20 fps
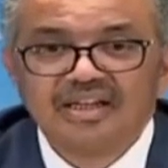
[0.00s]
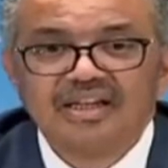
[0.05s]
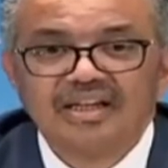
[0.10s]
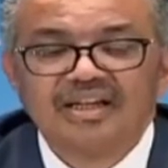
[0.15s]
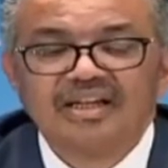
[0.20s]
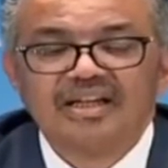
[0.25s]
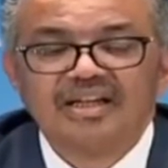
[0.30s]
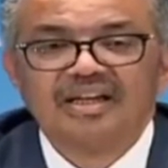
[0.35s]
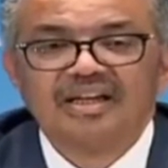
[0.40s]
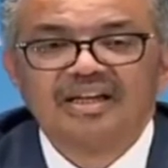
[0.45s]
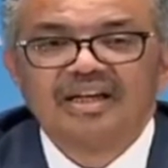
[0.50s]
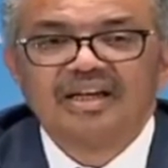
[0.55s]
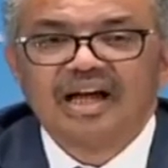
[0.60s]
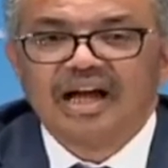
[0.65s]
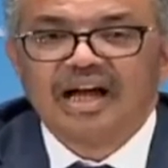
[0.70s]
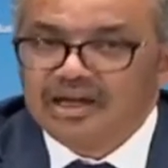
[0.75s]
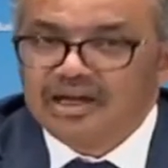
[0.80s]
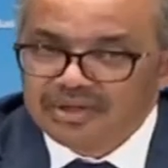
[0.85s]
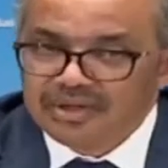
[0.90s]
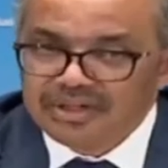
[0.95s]
I will
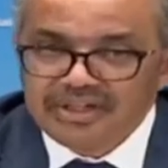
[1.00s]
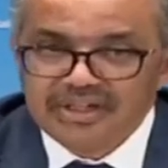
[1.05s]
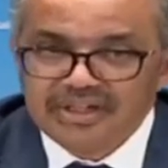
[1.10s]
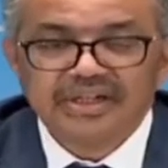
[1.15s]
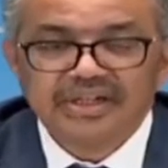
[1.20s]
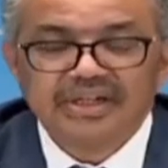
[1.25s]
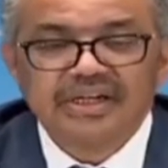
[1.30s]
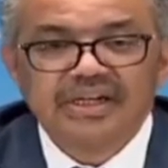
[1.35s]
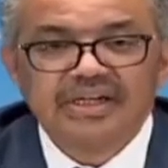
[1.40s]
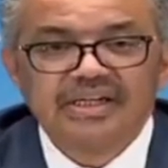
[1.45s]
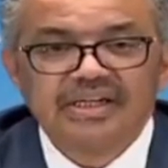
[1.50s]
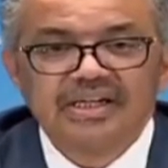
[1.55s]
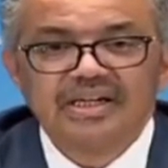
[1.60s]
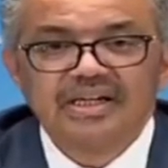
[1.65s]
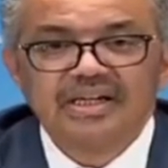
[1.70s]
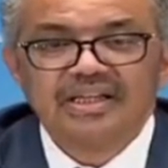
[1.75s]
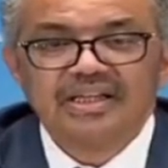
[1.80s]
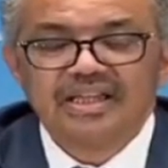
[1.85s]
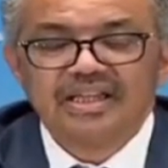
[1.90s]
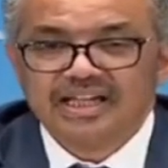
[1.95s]
read again
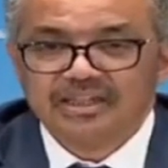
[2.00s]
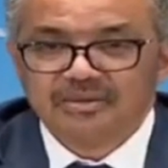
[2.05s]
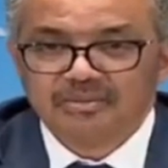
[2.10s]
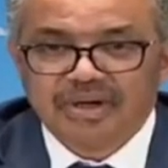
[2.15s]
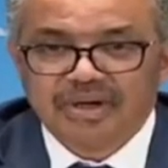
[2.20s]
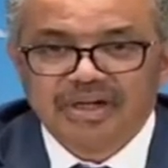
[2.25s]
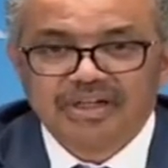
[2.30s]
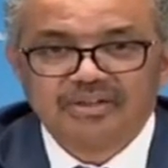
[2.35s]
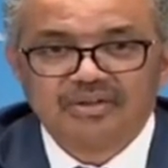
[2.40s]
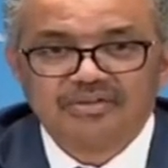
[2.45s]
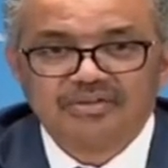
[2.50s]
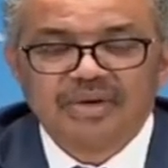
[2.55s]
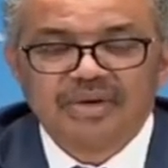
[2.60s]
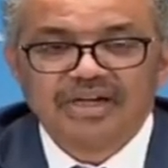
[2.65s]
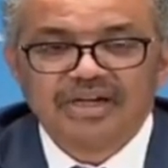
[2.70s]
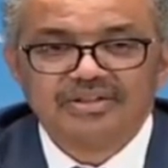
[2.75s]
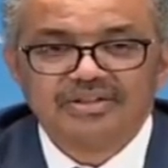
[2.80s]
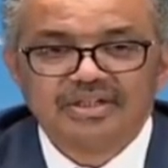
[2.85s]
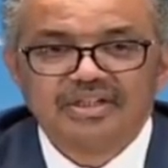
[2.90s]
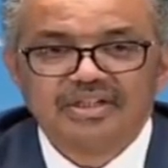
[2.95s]
that part of my
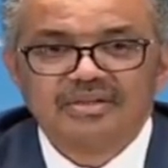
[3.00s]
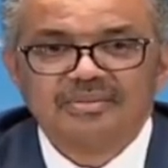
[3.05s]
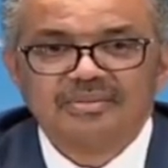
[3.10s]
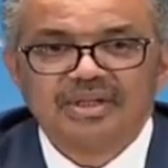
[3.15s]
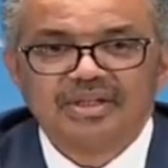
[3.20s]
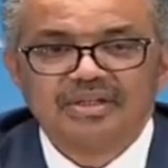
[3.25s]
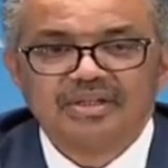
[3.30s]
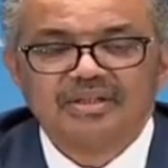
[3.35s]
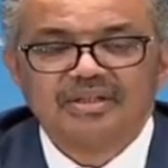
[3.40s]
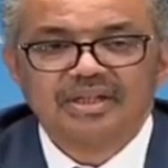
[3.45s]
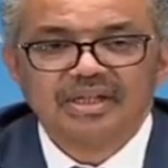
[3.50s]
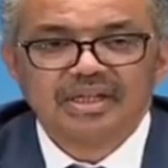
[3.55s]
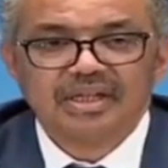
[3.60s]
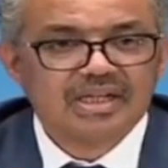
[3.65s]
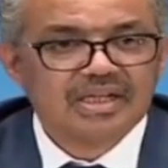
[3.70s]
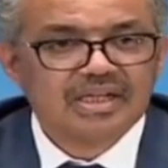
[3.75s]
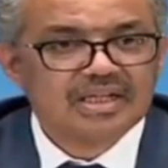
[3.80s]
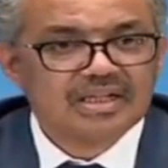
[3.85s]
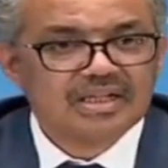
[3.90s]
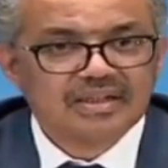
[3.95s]
statement.
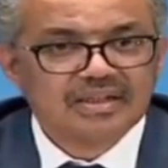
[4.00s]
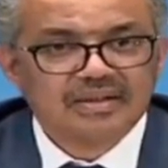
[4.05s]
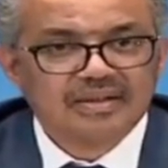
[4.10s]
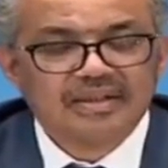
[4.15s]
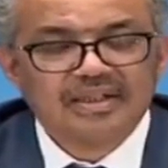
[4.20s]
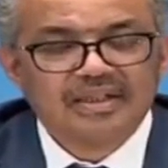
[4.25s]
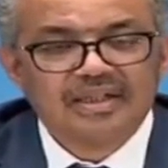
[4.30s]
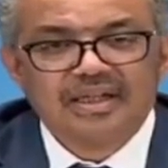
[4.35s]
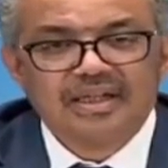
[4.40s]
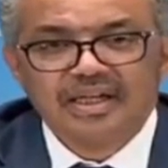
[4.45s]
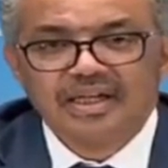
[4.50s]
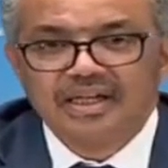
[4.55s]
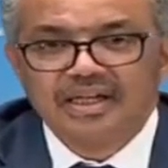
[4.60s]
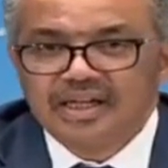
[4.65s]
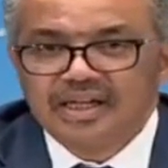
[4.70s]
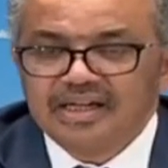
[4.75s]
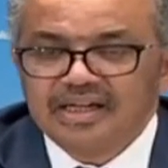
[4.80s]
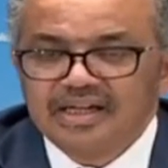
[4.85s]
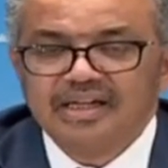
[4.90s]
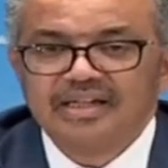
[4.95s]
In
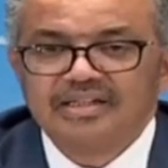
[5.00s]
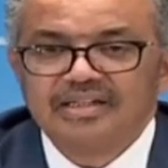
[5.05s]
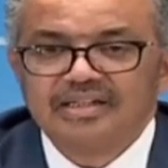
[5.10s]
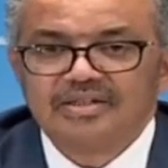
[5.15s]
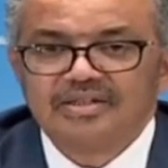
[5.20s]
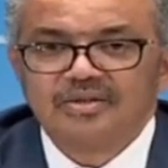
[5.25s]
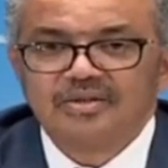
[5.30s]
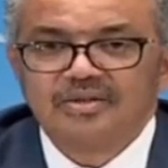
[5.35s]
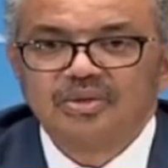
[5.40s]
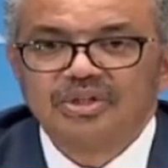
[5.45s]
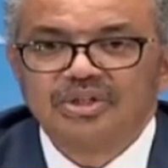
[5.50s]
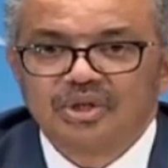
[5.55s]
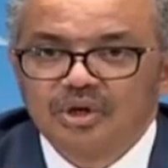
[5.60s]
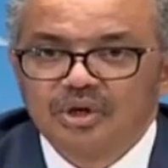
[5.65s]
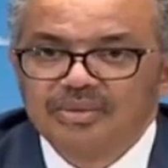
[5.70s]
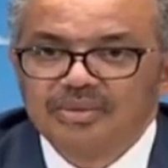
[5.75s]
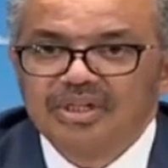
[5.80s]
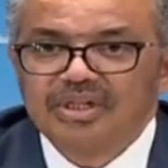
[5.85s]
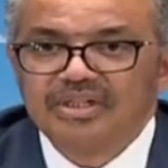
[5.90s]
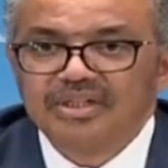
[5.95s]
areas with
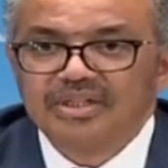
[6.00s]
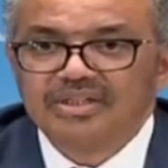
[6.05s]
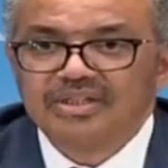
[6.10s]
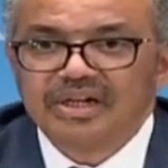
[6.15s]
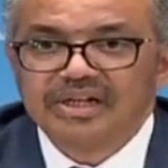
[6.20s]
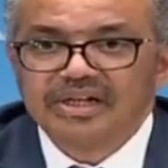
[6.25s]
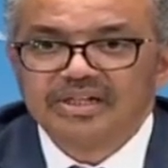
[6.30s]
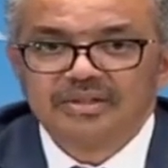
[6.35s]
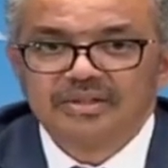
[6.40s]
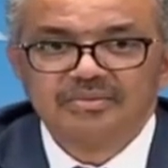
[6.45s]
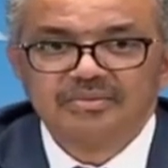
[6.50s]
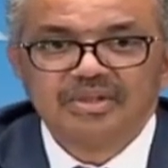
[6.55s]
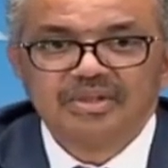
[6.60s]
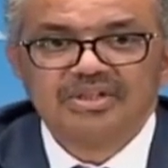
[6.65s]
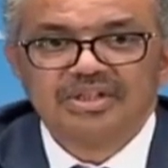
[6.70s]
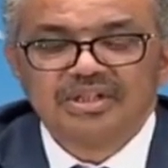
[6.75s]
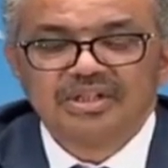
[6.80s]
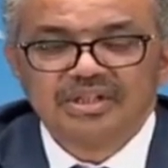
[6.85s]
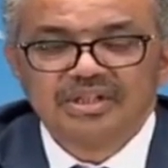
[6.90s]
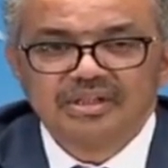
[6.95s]
community
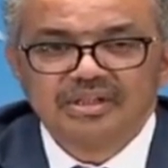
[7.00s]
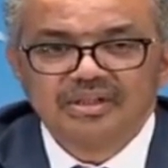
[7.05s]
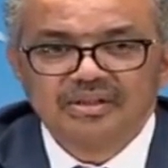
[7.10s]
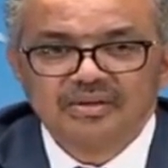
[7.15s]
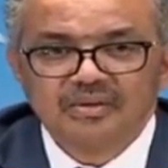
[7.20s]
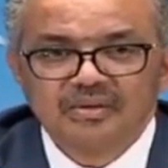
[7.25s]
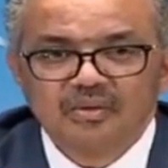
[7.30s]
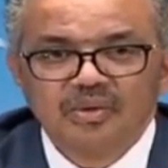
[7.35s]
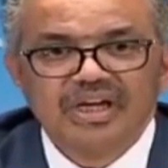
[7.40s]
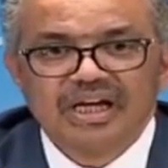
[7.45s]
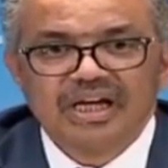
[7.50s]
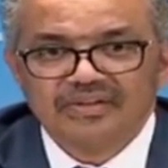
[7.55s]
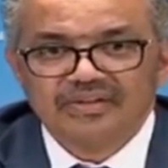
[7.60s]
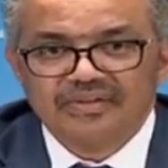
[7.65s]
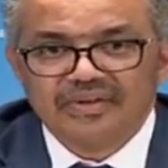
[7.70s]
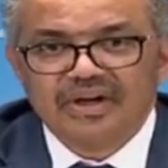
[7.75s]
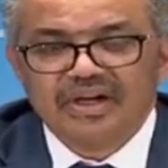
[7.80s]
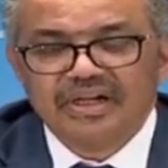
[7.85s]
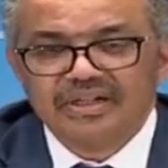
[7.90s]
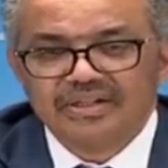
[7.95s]
transmission, we
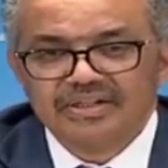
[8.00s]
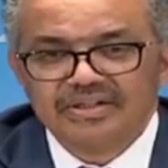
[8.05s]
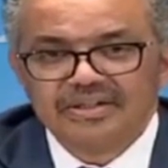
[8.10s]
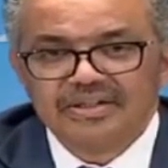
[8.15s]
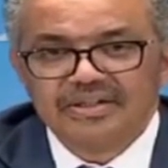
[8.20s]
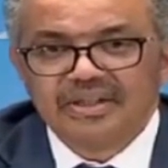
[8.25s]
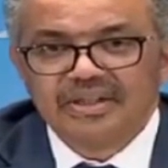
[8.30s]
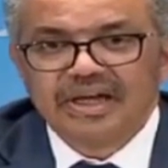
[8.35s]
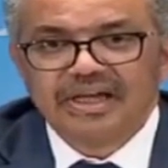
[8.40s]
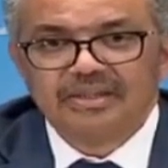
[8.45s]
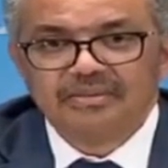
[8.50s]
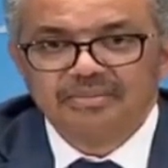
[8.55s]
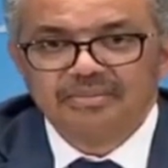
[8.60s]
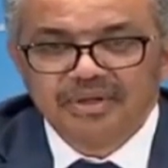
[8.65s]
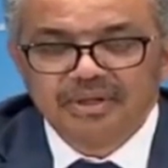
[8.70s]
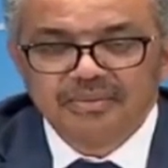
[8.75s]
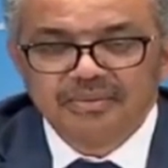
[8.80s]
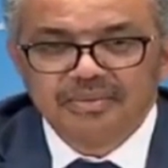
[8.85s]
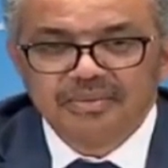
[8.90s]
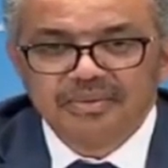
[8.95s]
advise that
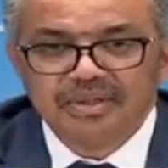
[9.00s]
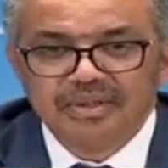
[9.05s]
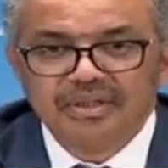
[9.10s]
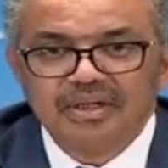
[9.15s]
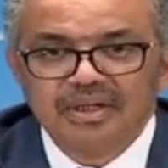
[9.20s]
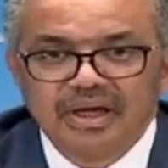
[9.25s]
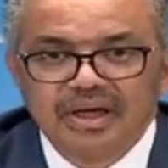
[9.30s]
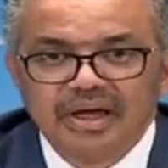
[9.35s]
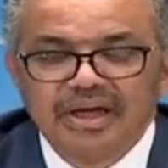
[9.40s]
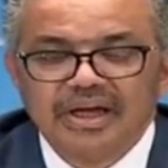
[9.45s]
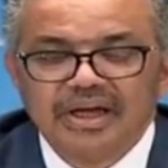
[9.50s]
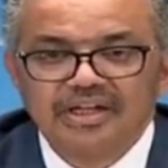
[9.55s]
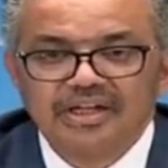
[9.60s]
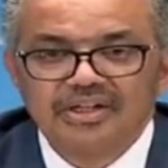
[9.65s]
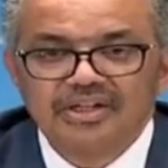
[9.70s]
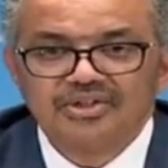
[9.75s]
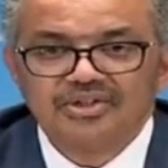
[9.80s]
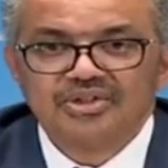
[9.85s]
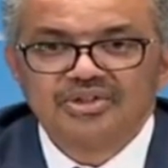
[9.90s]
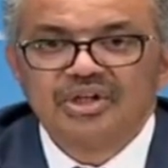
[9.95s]
people aged
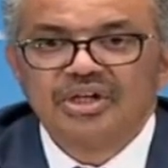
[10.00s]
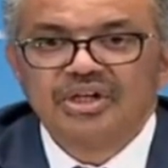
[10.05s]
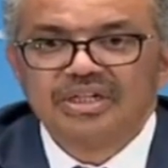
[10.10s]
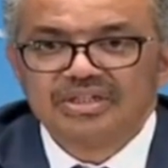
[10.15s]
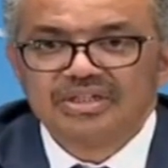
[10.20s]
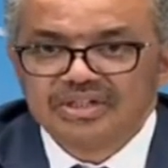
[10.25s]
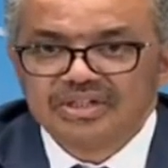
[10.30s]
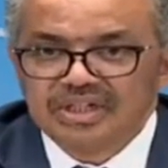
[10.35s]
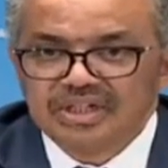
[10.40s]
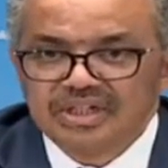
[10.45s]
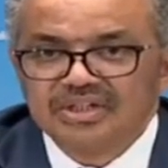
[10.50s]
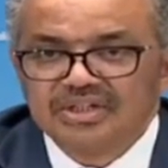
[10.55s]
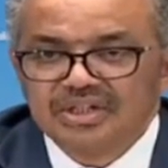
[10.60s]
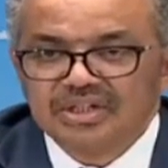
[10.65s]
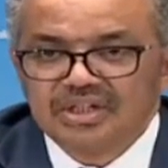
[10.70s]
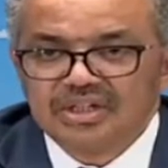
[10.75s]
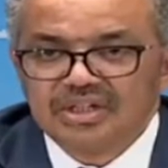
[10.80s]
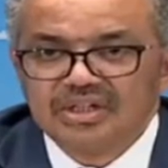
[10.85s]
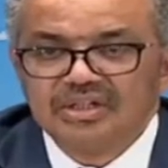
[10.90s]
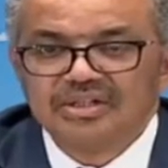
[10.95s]
60
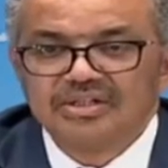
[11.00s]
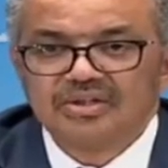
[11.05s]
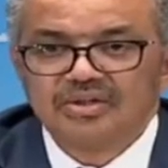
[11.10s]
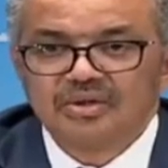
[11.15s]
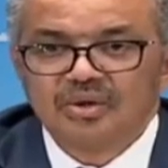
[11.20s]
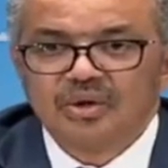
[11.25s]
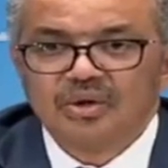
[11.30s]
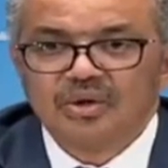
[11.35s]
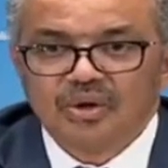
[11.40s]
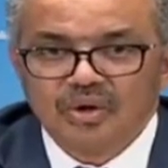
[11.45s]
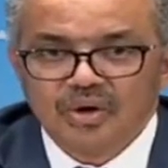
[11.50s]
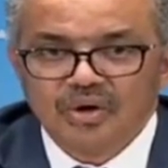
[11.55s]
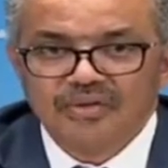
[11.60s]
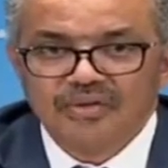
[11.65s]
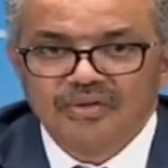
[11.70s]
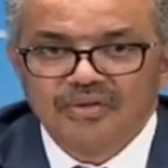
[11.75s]
years or over,